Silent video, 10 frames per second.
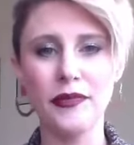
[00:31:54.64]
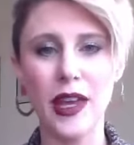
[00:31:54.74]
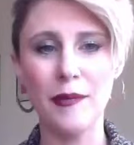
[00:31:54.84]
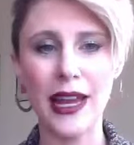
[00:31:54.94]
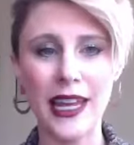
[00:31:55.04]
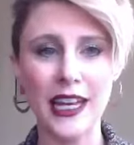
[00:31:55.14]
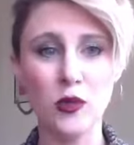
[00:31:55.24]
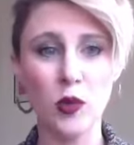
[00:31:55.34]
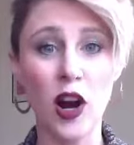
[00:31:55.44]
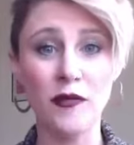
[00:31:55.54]
my kids
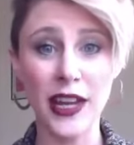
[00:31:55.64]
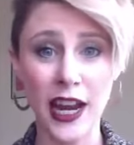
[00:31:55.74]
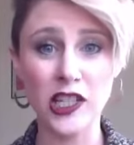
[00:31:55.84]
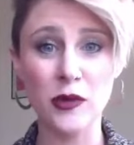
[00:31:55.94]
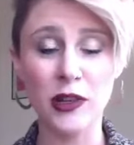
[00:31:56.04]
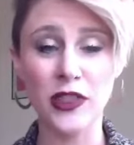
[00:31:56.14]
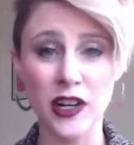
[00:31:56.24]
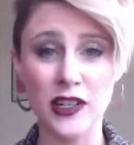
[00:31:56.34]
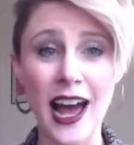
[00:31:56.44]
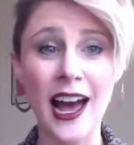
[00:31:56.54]
were on vacation with
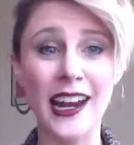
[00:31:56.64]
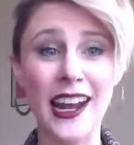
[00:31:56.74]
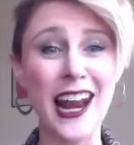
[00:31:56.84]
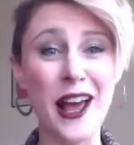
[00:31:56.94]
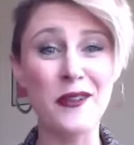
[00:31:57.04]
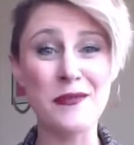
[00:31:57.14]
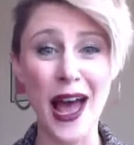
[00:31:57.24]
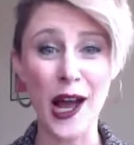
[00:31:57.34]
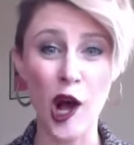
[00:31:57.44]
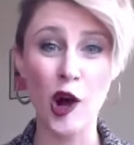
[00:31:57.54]
their dad, and I went
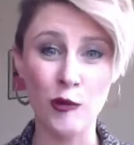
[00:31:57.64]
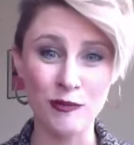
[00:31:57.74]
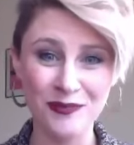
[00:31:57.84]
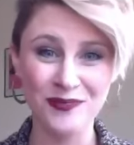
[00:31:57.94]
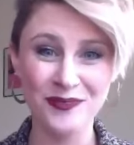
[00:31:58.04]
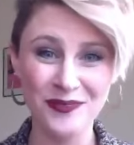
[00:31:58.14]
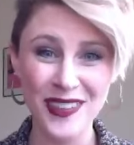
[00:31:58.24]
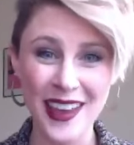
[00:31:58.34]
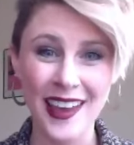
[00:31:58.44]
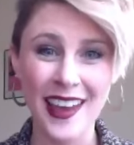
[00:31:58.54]
back home.
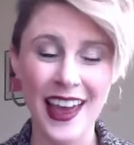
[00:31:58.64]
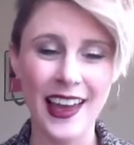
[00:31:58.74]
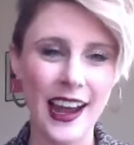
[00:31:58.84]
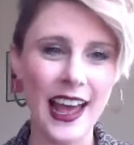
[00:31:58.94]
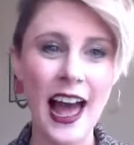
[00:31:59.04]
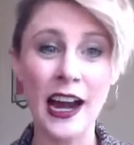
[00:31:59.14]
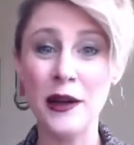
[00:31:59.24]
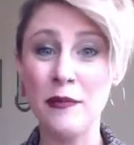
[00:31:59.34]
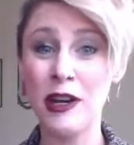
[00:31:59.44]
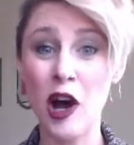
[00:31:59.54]
And I hadn't been